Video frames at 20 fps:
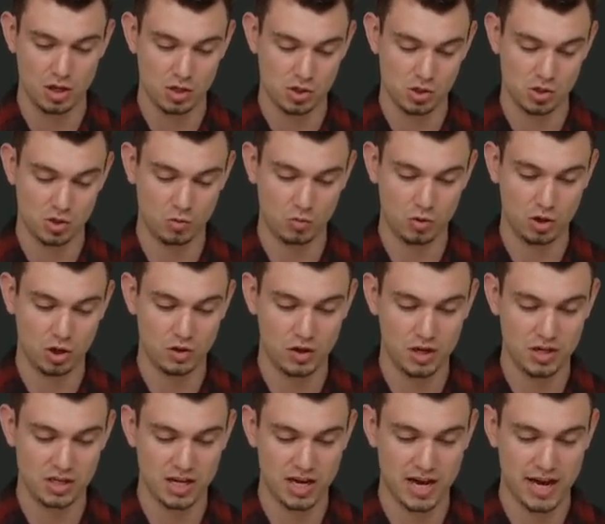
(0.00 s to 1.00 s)
So we're
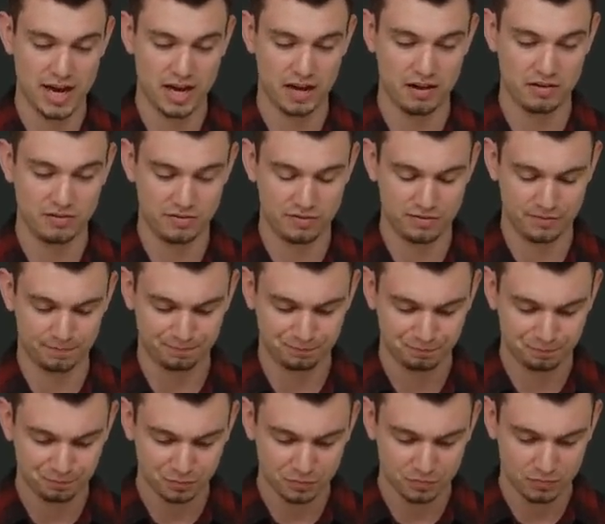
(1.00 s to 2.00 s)
going to have
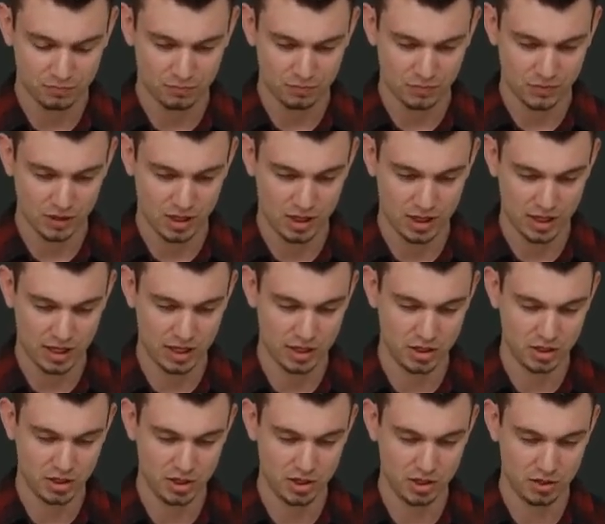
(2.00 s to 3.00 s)
a
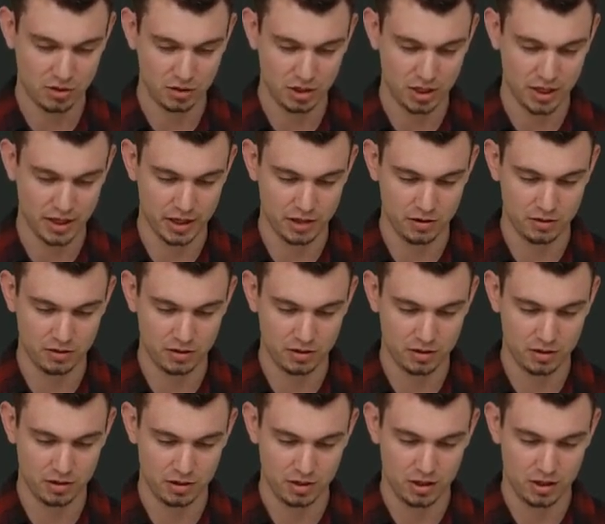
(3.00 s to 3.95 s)
linear layout,